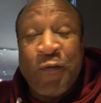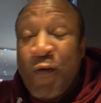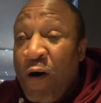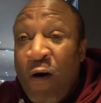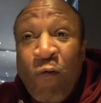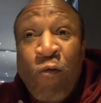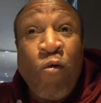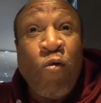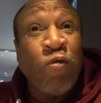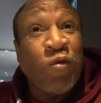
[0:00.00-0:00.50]

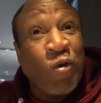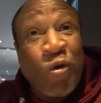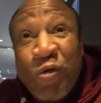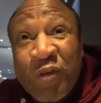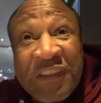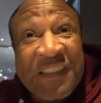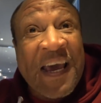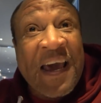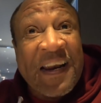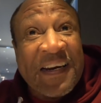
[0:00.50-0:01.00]
No, who,
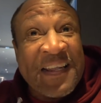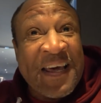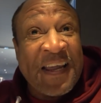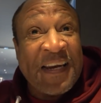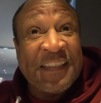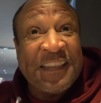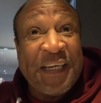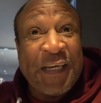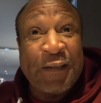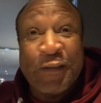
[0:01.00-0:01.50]
who's scared of
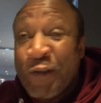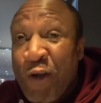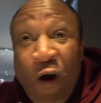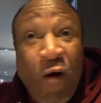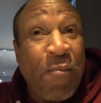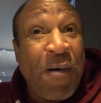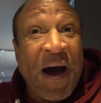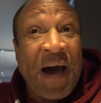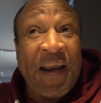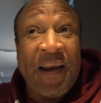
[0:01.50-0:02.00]
Danny Jacobs?
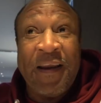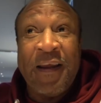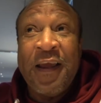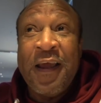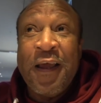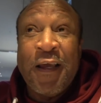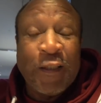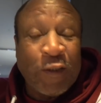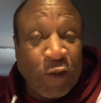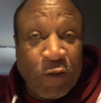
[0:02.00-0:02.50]
Nobody.
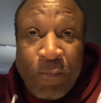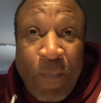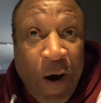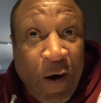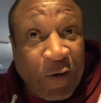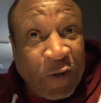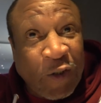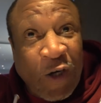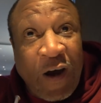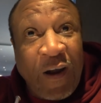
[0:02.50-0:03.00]

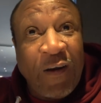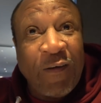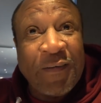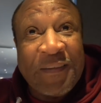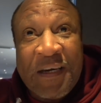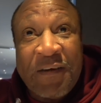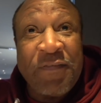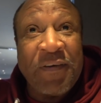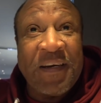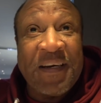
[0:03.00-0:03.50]
Jermall Charlo
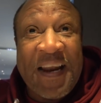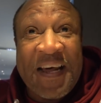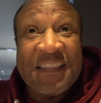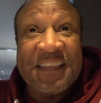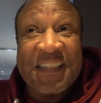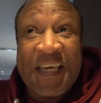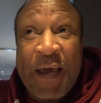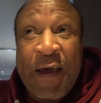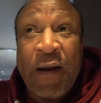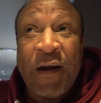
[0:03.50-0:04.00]
definitely not
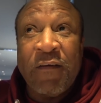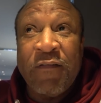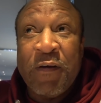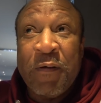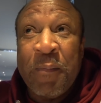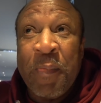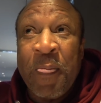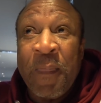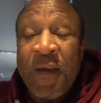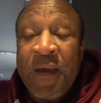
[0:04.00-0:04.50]
scared of
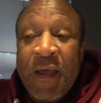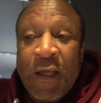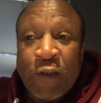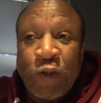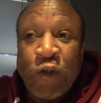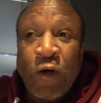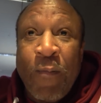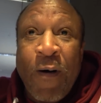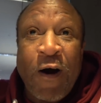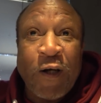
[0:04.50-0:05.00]

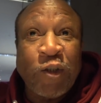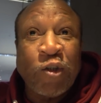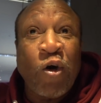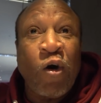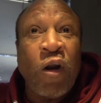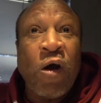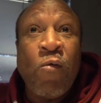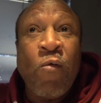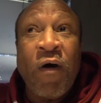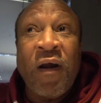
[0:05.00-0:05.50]
Jermall
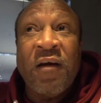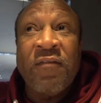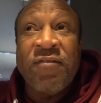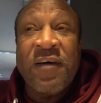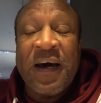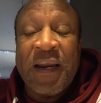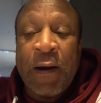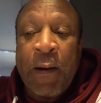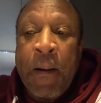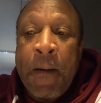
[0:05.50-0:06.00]
Charlo want to
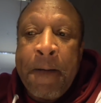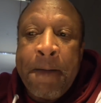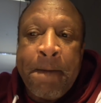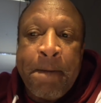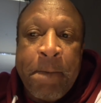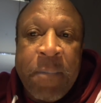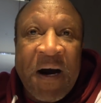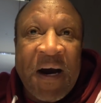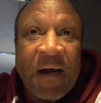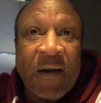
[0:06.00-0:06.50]
fight
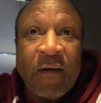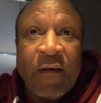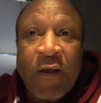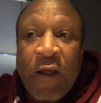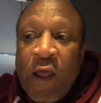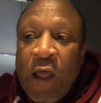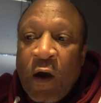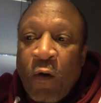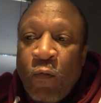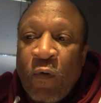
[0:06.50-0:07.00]
him. But
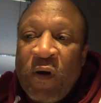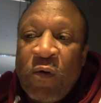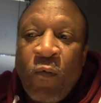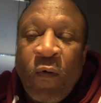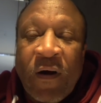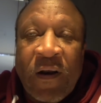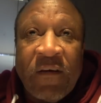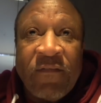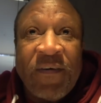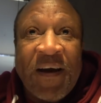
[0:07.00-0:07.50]
we
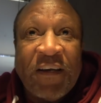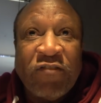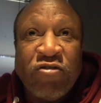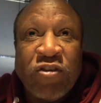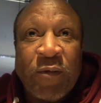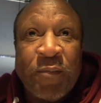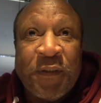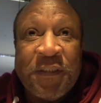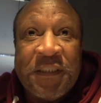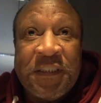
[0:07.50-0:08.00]
want to fight
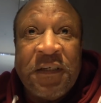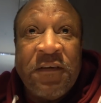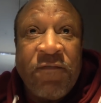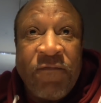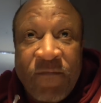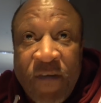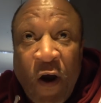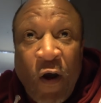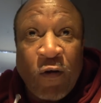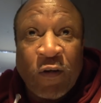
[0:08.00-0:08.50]
Triple G
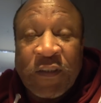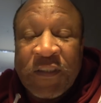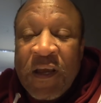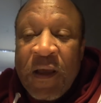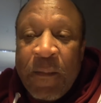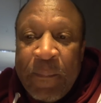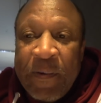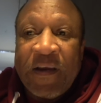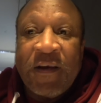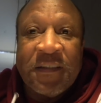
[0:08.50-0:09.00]
first
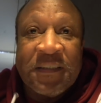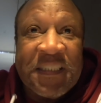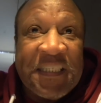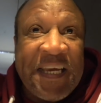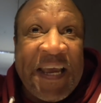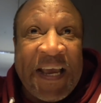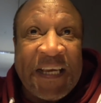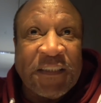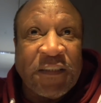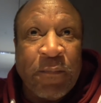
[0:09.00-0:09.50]
because
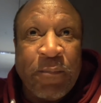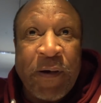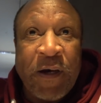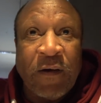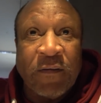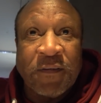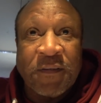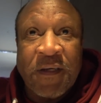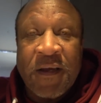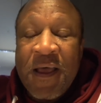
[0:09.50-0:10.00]
he has the
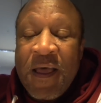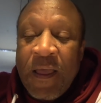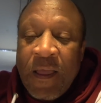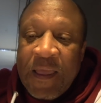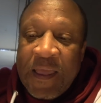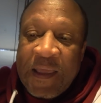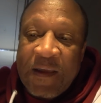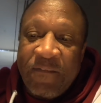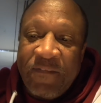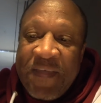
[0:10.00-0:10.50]
belts.
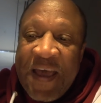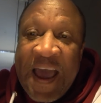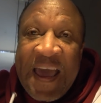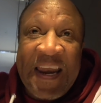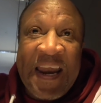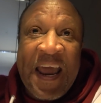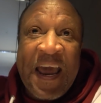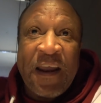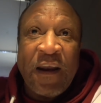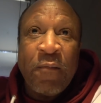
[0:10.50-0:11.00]
If
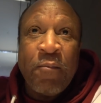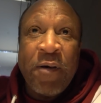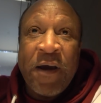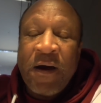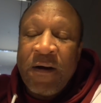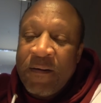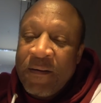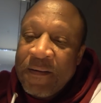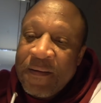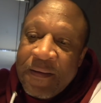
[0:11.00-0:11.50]
Danny had a
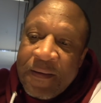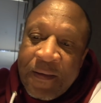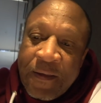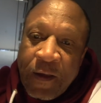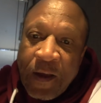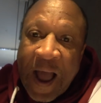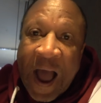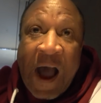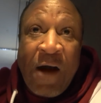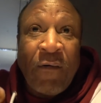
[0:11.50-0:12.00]
belt,
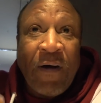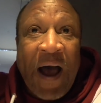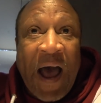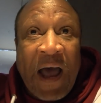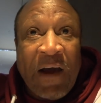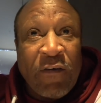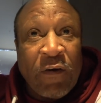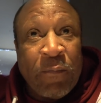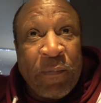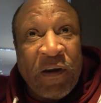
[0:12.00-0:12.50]
our
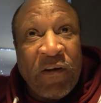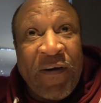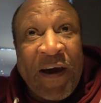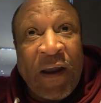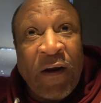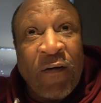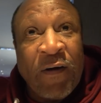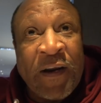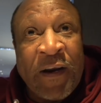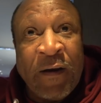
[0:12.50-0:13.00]
eye would be
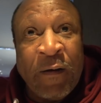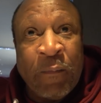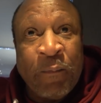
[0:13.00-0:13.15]
right on him.